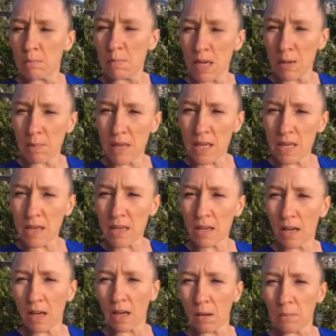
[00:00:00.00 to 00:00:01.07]
Maybe
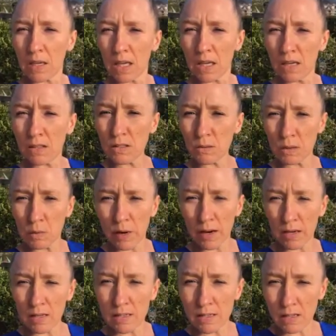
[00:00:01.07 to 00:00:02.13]
come into an
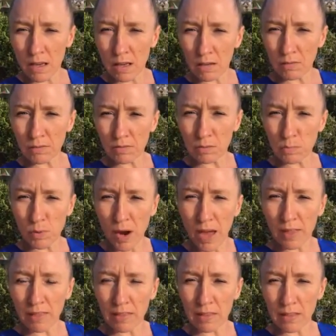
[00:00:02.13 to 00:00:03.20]
awareness of
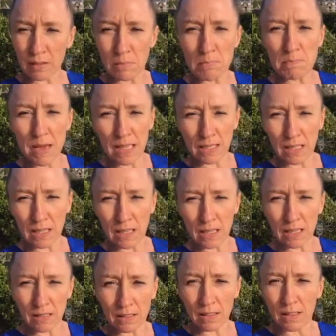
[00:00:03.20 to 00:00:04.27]
breath and
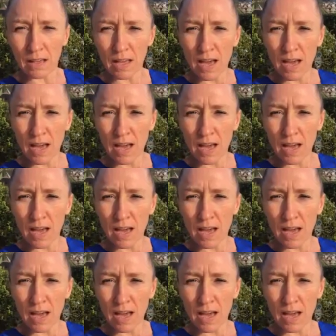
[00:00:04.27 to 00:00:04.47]
belly and